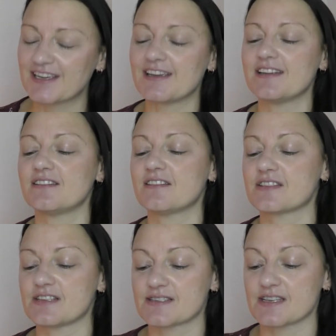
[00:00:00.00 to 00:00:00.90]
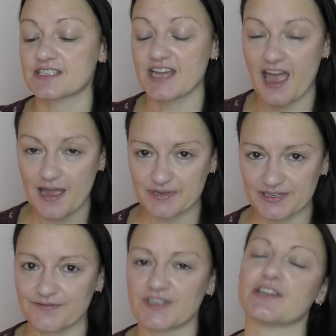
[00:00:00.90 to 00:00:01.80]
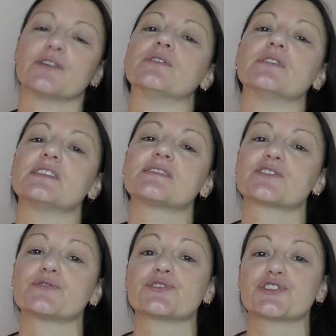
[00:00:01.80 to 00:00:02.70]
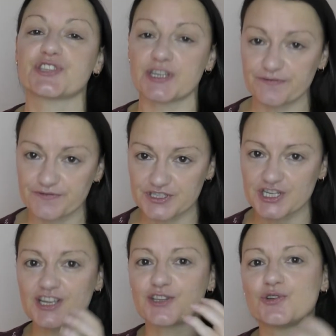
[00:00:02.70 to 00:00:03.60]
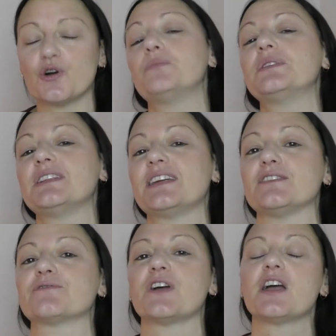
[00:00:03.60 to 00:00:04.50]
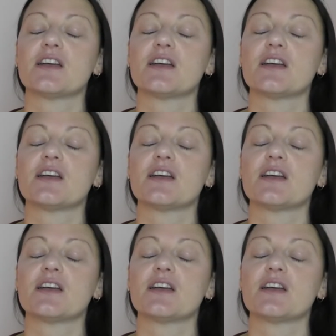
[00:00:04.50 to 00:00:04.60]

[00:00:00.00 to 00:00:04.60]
in this tapping video is to shift your belief.